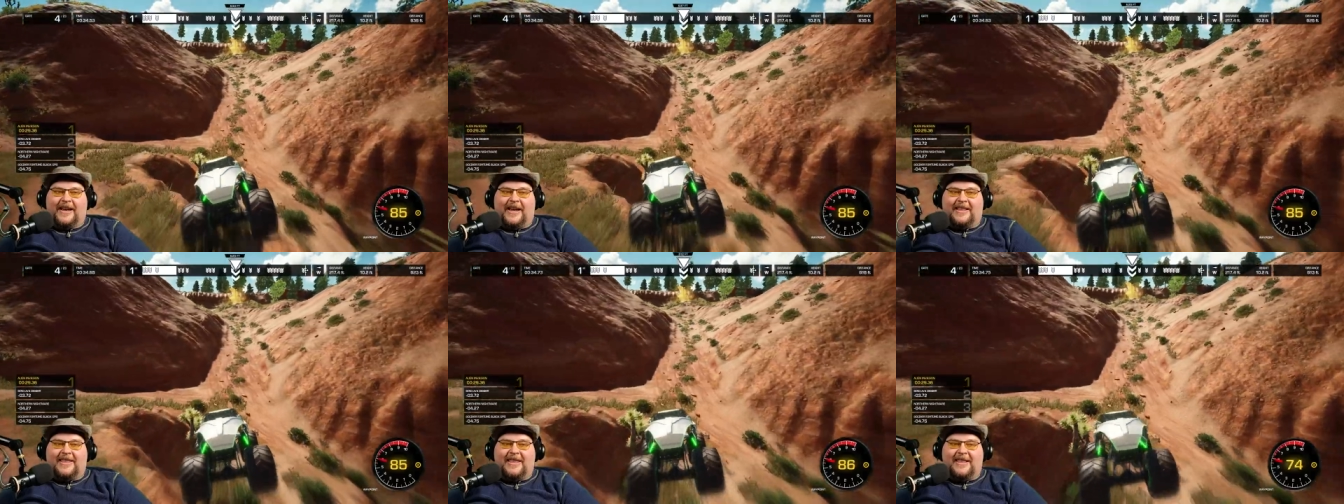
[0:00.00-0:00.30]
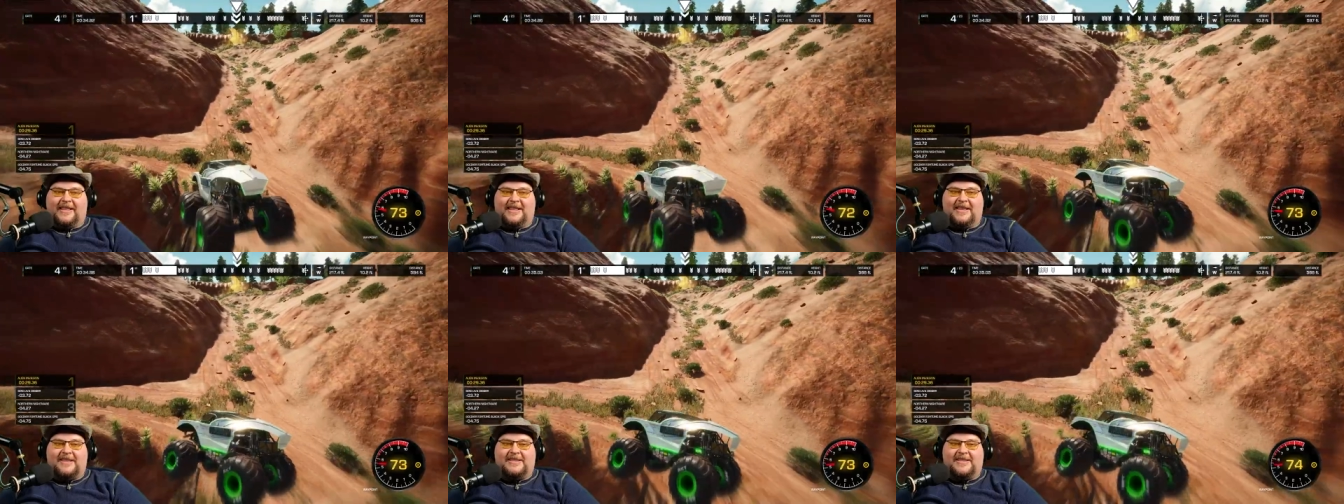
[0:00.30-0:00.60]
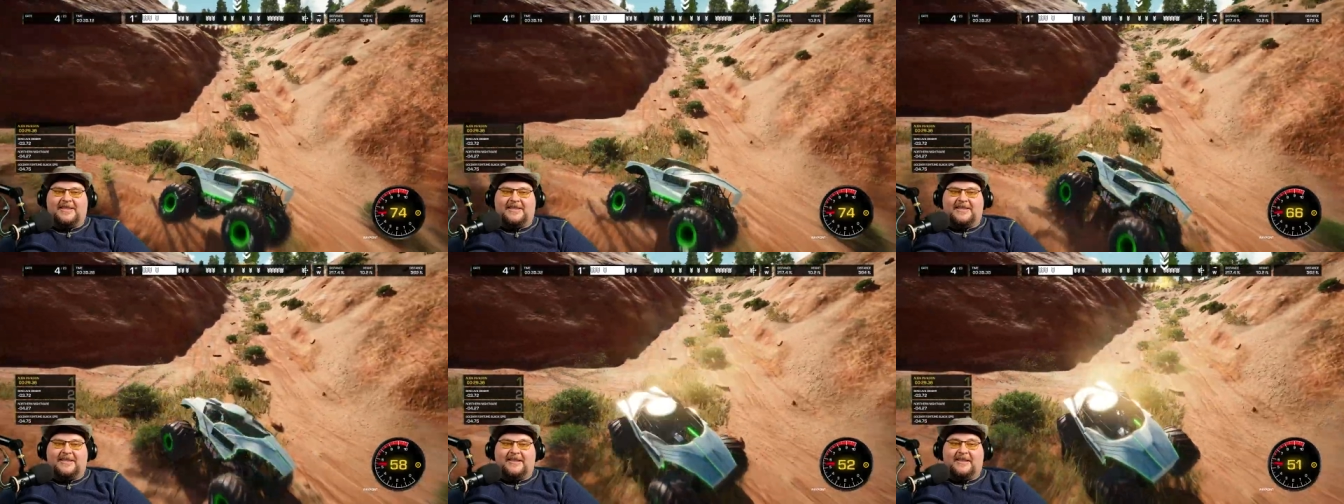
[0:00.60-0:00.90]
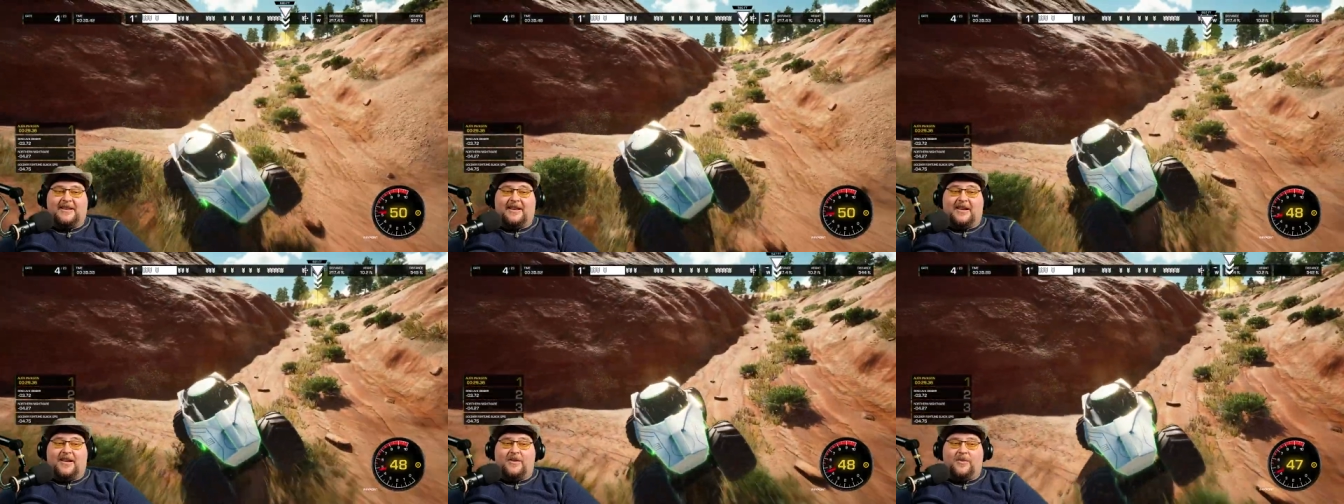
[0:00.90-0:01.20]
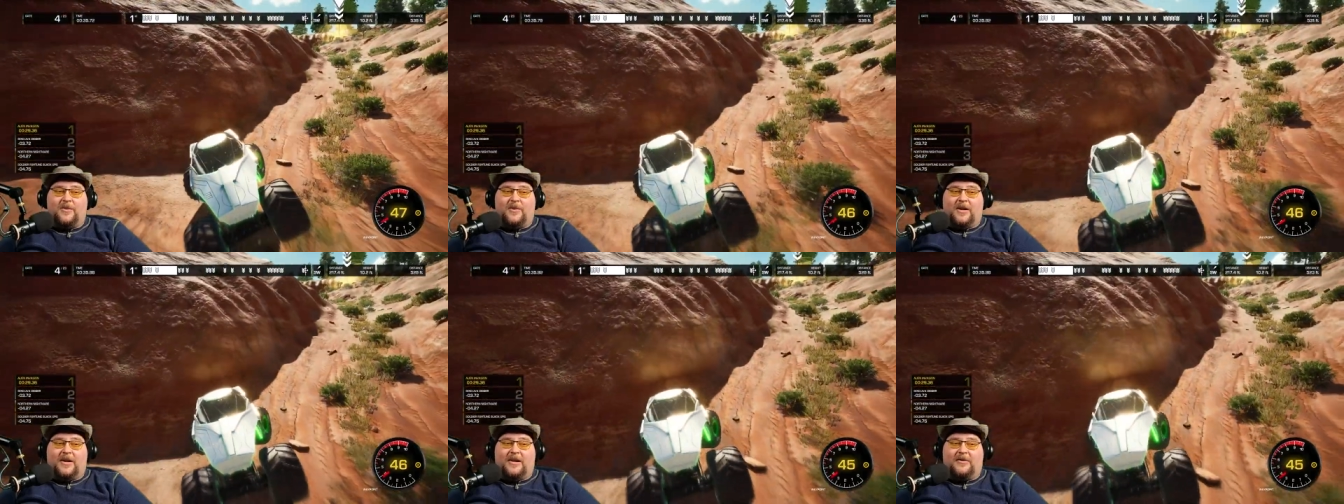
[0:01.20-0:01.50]
I think this is
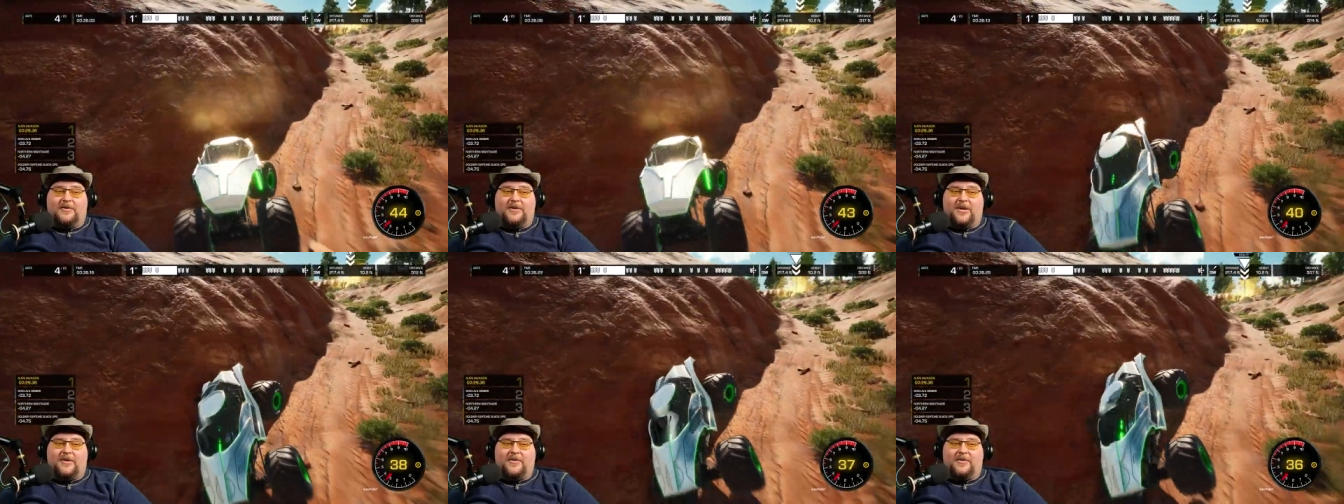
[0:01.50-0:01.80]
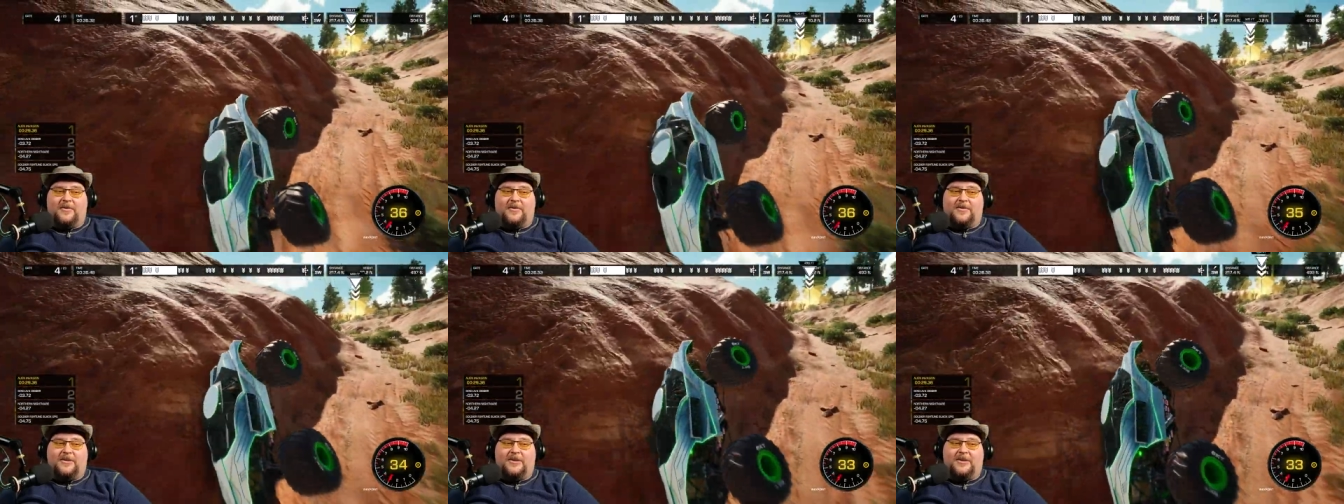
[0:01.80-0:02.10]
oh, oh no,